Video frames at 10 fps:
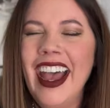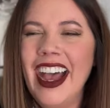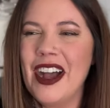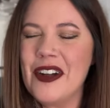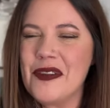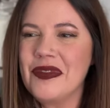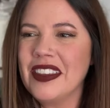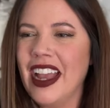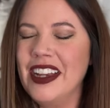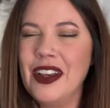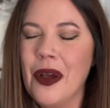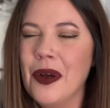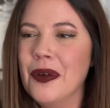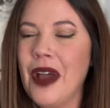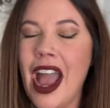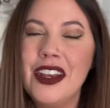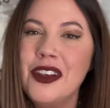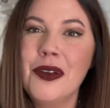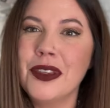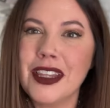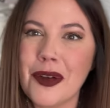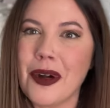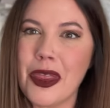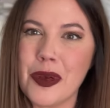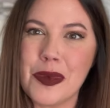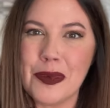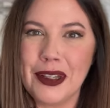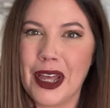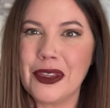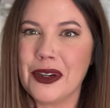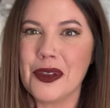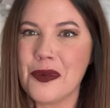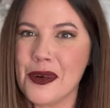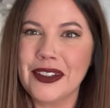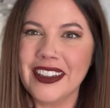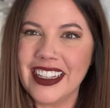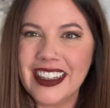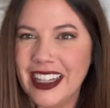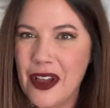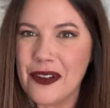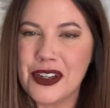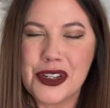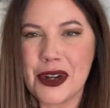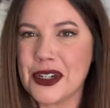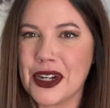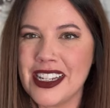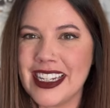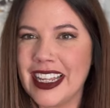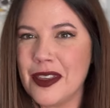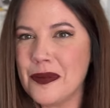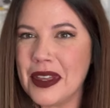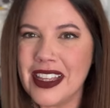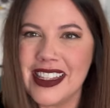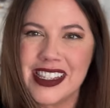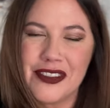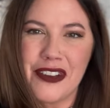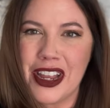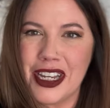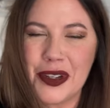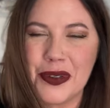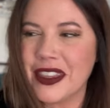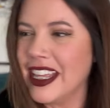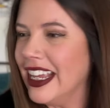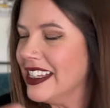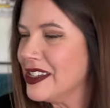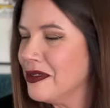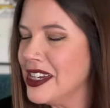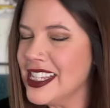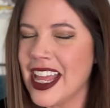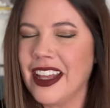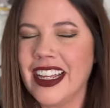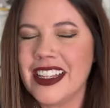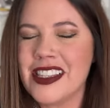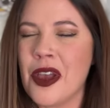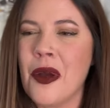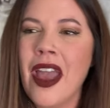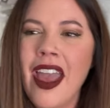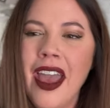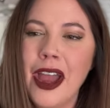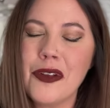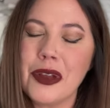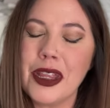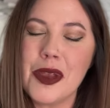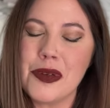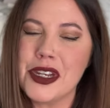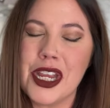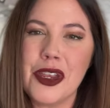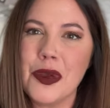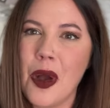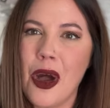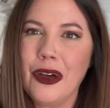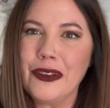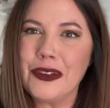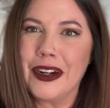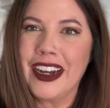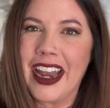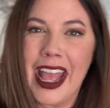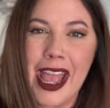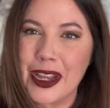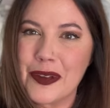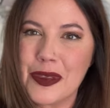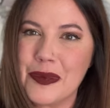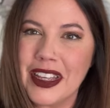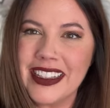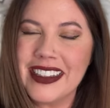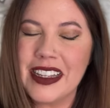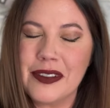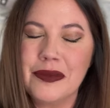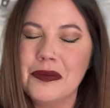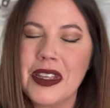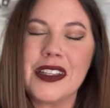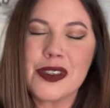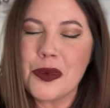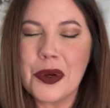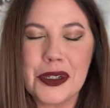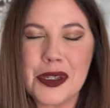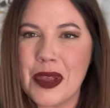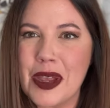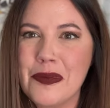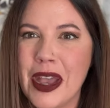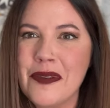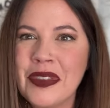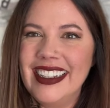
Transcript: Um, I know, I knew that there were other people out there in the world that loved treasure hunting at the bins and finding cool things and reselling. So I really appreciate you all for kind of hanging with me. It, it means the world to me. But